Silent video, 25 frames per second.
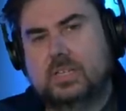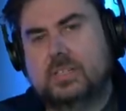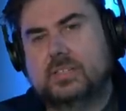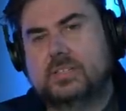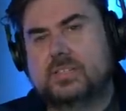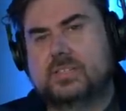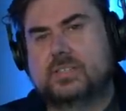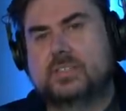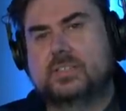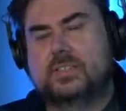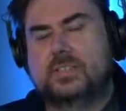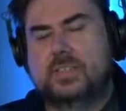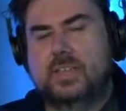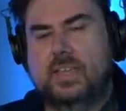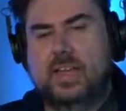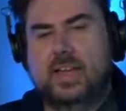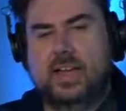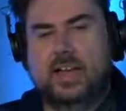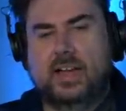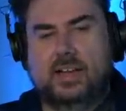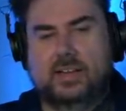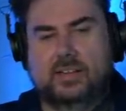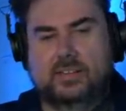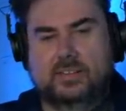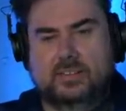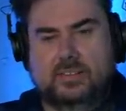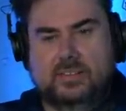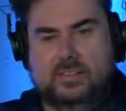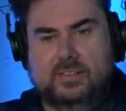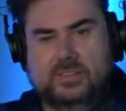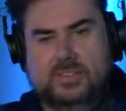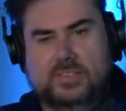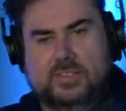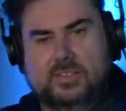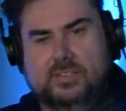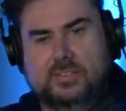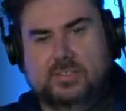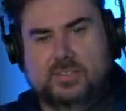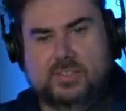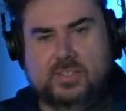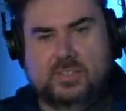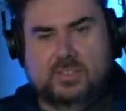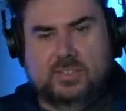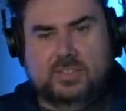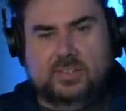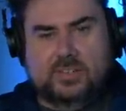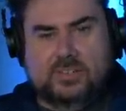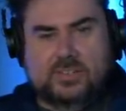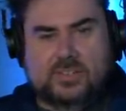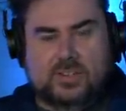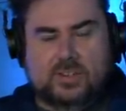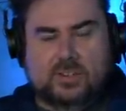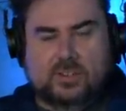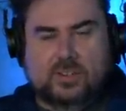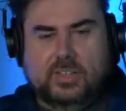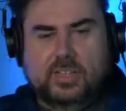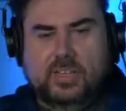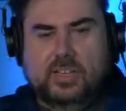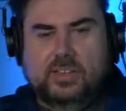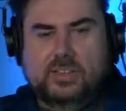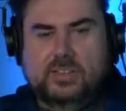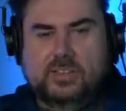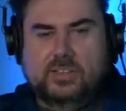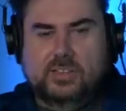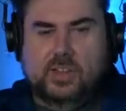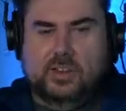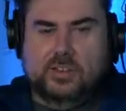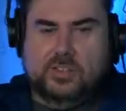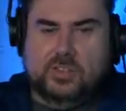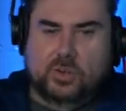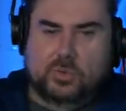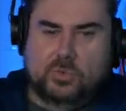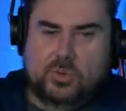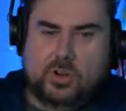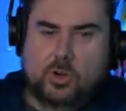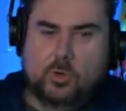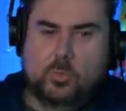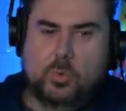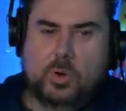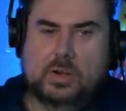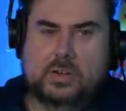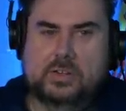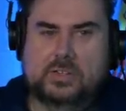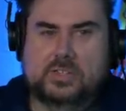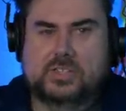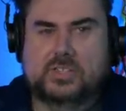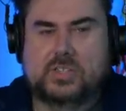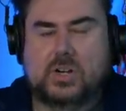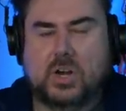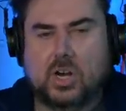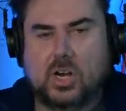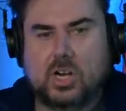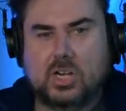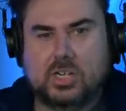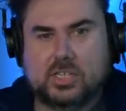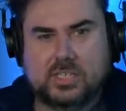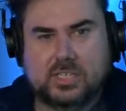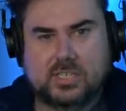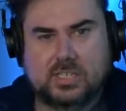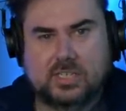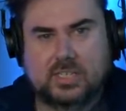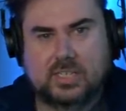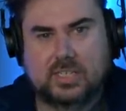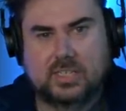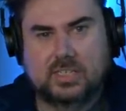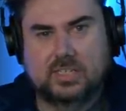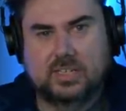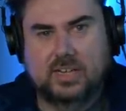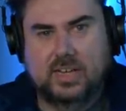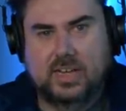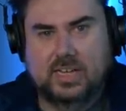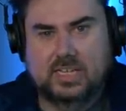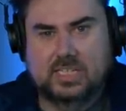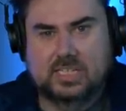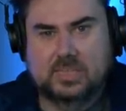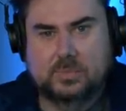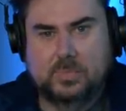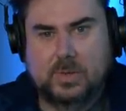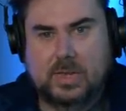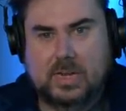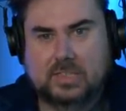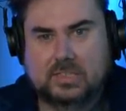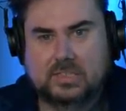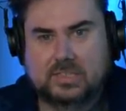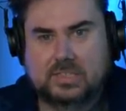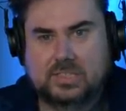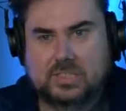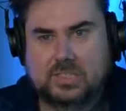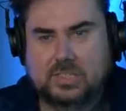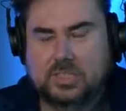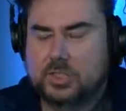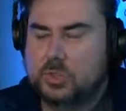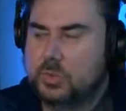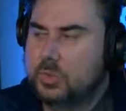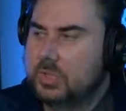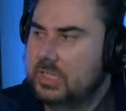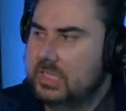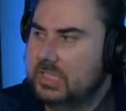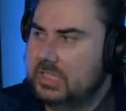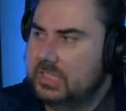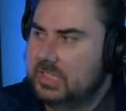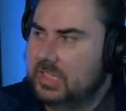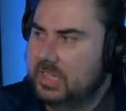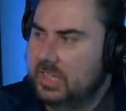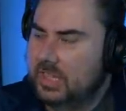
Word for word: It's, yeah, there's certainly a don't know where to start aspect to it.